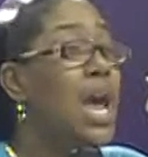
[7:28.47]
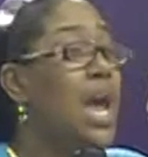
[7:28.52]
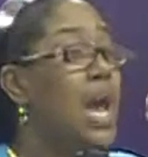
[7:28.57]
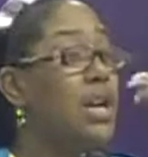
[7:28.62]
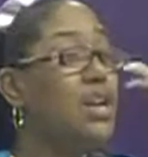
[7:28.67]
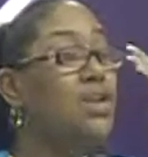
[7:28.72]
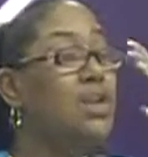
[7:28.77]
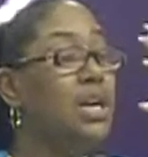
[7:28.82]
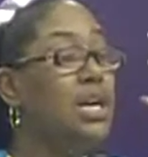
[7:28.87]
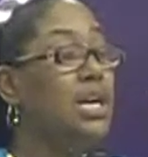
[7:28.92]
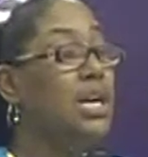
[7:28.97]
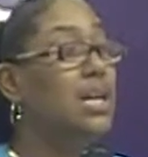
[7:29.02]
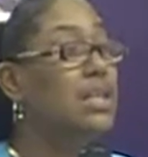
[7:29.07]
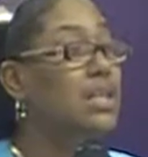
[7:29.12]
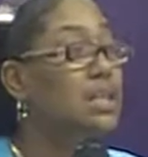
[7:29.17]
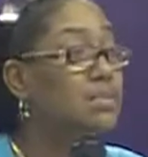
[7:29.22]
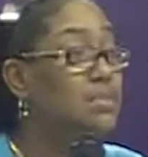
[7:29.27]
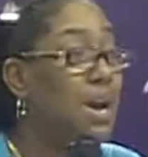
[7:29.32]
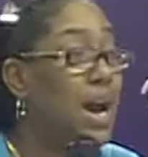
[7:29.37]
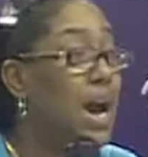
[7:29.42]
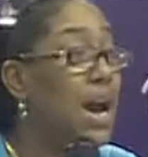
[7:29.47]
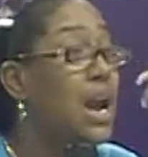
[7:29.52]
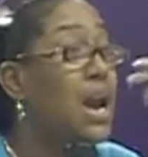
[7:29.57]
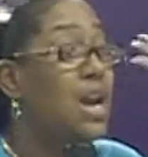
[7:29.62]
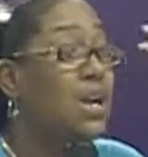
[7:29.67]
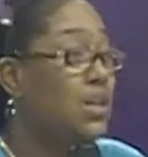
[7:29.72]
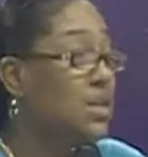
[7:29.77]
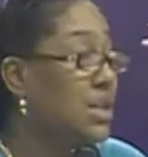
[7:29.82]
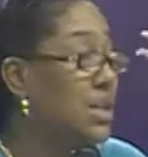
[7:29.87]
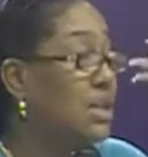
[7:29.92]
And you didn't
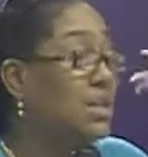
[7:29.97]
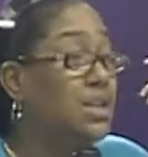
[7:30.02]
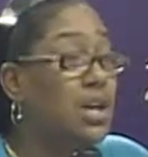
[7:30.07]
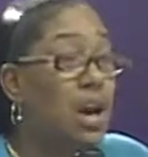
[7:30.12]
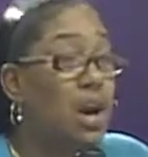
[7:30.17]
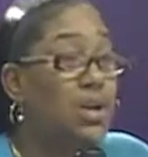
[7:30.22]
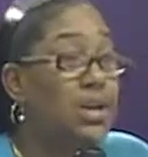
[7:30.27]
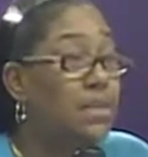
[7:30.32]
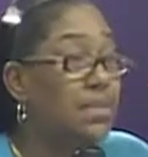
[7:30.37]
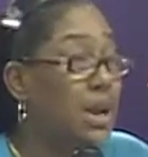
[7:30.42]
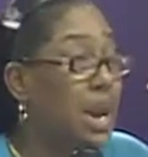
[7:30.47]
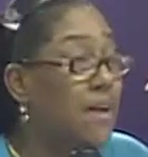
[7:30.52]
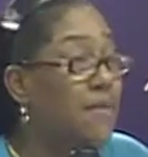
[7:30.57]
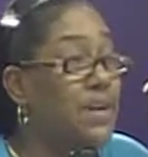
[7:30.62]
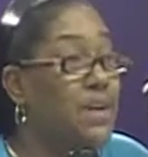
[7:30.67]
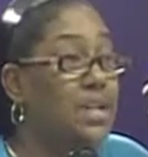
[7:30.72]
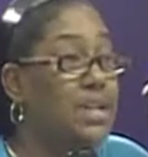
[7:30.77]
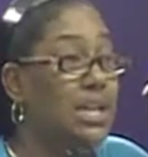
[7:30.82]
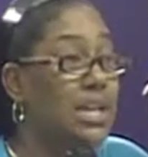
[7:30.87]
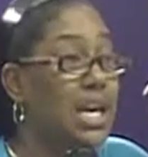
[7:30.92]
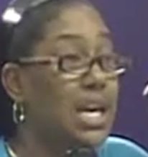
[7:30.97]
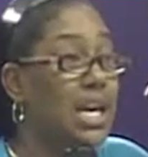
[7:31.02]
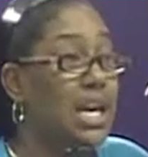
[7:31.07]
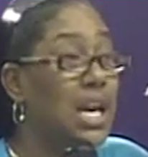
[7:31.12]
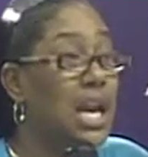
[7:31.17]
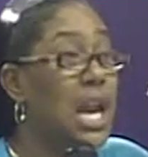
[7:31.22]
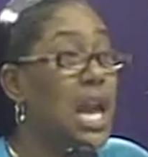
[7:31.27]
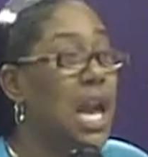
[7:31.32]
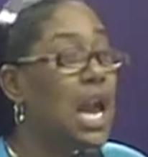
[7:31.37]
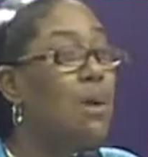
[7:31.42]
conspire. You didn't tell them
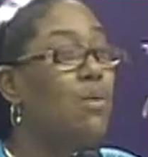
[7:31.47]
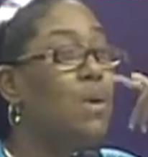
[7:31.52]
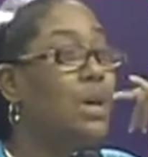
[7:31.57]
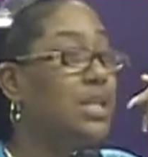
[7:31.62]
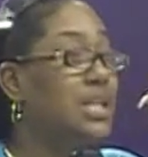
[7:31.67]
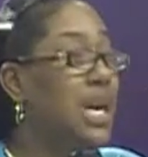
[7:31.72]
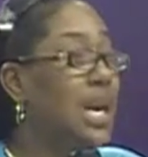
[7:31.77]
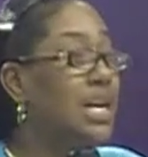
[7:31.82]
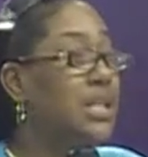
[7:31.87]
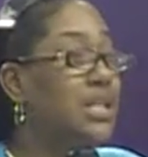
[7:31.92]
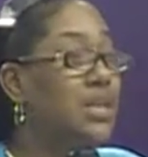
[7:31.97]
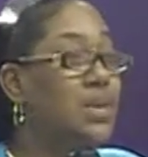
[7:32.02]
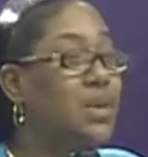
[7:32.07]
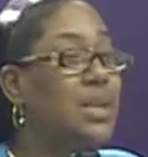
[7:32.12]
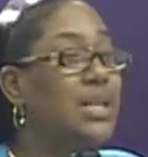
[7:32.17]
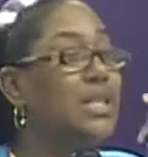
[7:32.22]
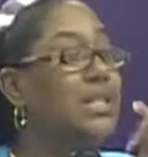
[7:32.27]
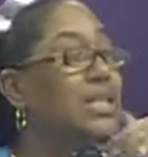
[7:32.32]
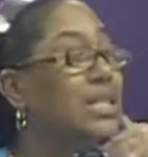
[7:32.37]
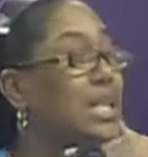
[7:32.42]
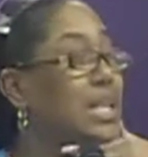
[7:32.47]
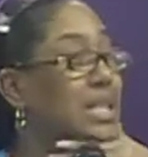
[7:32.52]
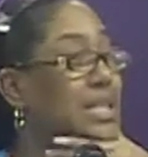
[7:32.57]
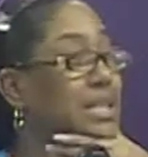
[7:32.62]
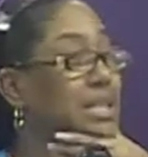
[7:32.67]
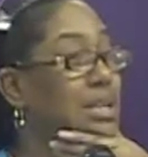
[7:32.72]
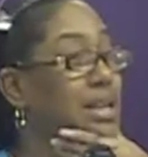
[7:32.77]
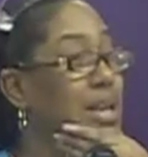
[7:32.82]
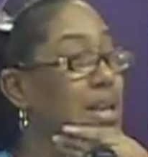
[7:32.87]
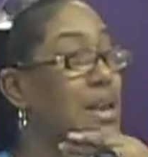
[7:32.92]
everything. And what they're doing is
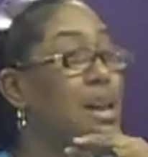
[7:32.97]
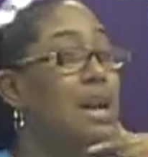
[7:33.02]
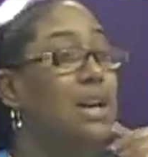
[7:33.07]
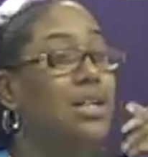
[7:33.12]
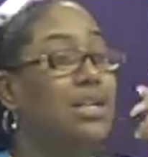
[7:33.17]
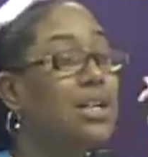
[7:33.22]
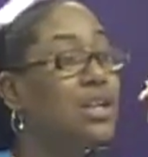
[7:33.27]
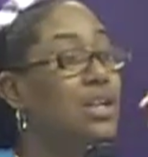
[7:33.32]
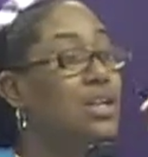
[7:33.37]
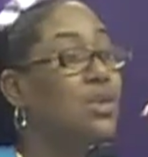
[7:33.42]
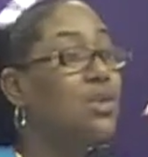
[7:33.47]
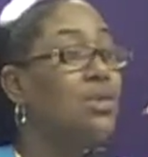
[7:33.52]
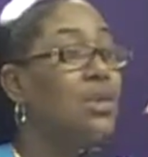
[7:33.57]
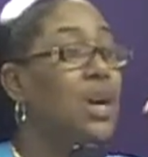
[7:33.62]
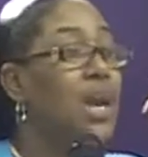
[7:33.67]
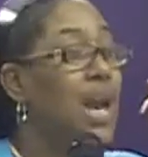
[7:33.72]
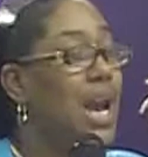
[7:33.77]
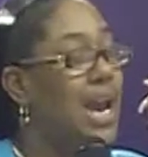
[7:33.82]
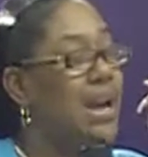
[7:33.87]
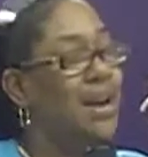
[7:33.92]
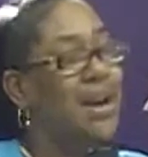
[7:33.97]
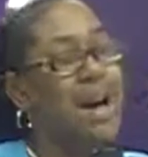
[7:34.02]
listening to you.